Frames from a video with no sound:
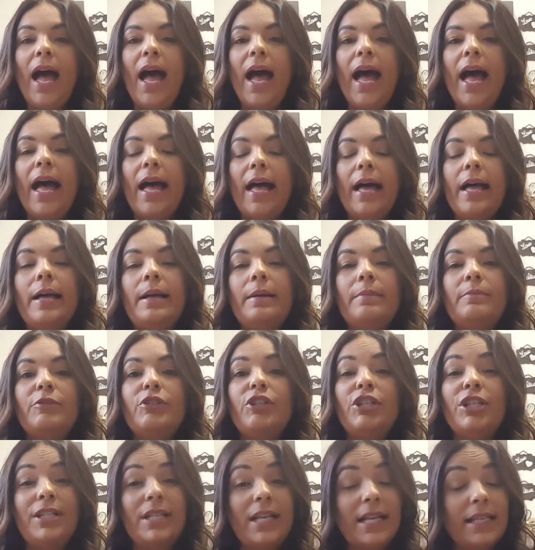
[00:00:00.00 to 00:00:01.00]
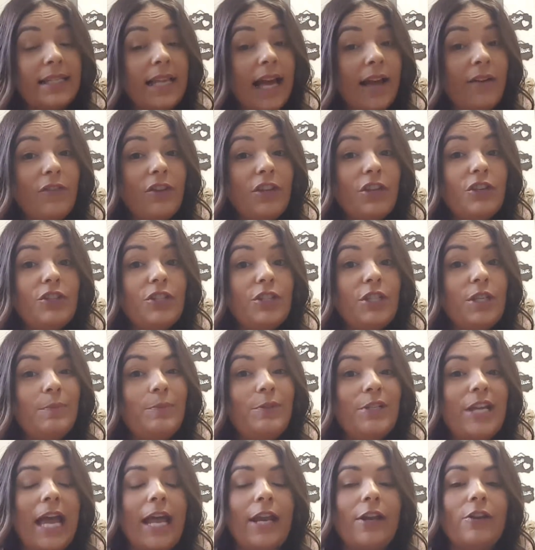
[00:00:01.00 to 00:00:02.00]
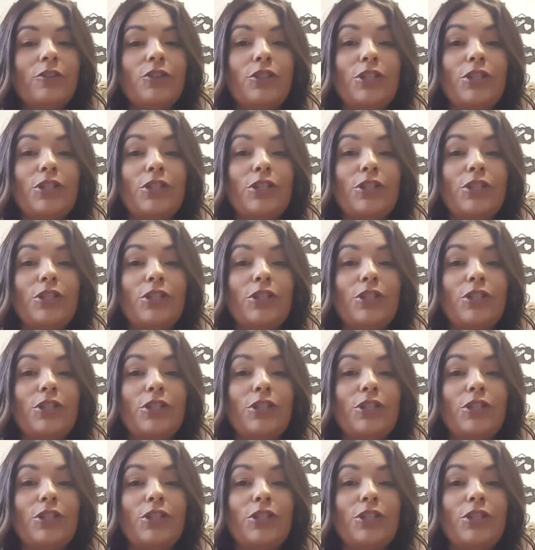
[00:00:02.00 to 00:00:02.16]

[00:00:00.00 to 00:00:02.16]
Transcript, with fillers: Um, she does have a YouTube channel.